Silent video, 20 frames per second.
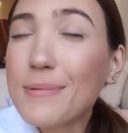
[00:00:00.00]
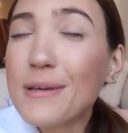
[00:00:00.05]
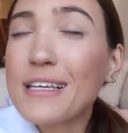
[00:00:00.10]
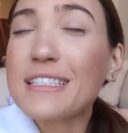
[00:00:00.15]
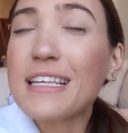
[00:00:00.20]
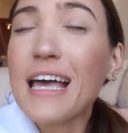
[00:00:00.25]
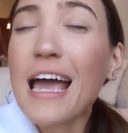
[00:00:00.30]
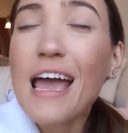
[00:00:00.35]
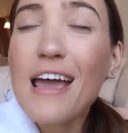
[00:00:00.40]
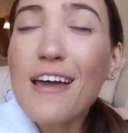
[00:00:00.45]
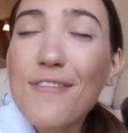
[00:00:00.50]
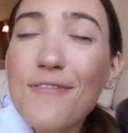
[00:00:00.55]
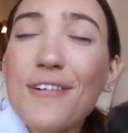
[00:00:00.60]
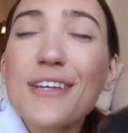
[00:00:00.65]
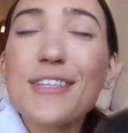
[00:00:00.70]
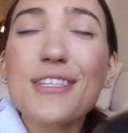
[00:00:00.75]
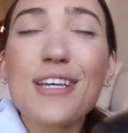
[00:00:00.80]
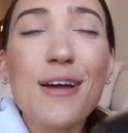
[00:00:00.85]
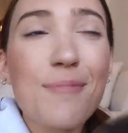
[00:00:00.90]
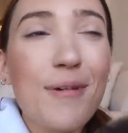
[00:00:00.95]
Because
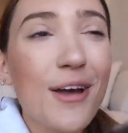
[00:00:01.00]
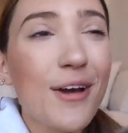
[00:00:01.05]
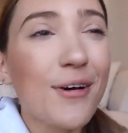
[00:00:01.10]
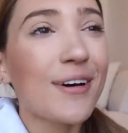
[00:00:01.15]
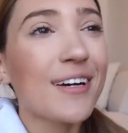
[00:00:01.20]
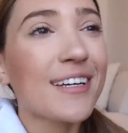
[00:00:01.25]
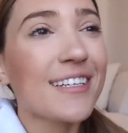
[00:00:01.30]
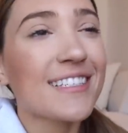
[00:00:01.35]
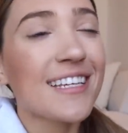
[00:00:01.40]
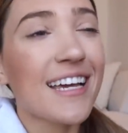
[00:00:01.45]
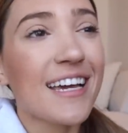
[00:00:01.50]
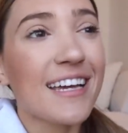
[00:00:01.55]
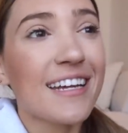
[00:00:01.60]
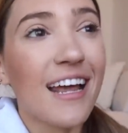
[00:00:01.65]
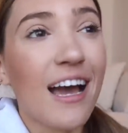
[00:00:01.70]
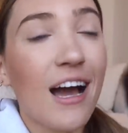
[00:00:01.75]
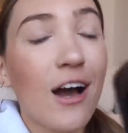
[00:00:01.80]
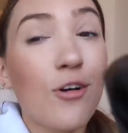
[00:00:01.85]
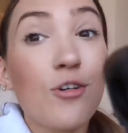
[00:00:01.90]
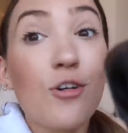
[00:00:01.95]
every time I go outside
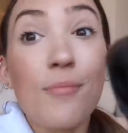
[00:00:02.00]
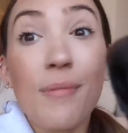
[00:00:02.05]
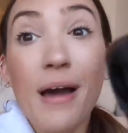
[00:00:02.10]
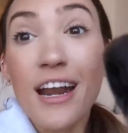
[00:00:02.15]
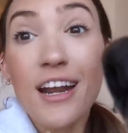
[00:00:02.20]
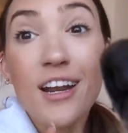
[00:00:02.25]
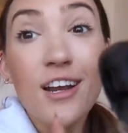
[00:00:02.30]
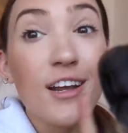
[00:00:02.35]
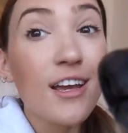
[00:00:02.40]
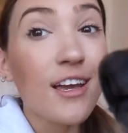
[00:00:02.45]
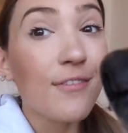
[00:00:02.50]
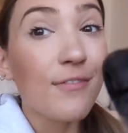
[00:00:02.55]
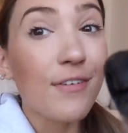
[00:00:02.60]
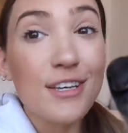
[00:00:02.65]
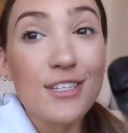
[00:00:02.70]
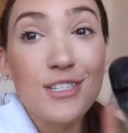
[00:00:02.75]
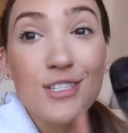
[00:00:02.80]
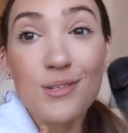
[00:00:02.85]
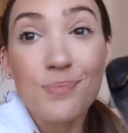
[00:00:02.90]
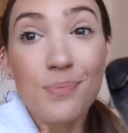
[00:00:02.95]
now, no matter if
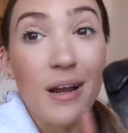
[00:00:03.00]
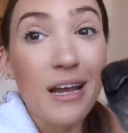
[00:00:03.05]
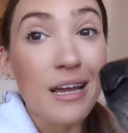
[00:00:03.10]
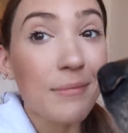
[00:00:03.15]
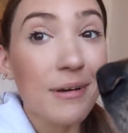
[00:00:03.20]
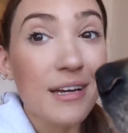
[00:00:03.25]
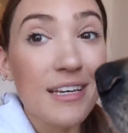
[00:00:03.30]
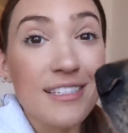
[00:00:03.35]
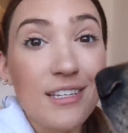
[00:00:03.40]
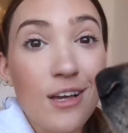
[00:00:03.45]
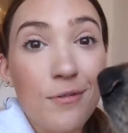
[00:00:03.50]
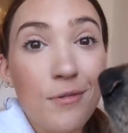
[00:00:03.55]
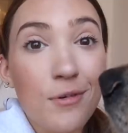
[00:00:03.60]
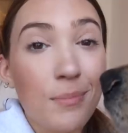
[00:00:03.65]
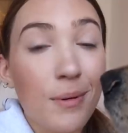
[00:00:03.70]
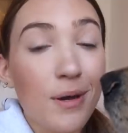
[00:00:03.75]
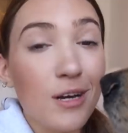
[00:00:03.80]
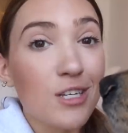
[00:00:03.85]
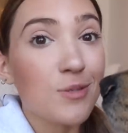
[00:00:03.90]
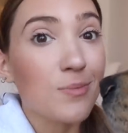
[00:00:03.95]
I spray myself
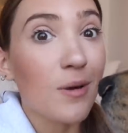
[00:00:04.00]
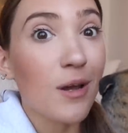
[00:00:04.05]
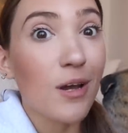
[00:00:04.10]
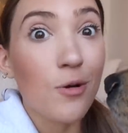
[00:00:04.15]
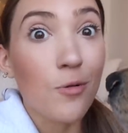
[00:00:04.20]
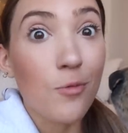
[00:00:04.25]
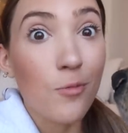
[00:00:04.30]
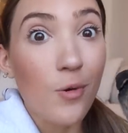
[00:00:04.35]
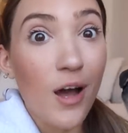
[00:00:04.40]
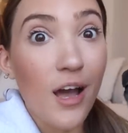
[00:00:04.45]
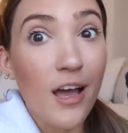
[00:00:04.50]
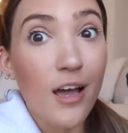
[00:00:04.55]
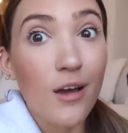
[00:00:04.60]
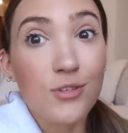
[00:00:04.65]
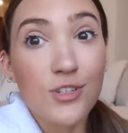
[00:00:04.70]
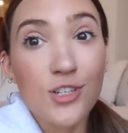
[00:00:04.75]
with bug spray or what,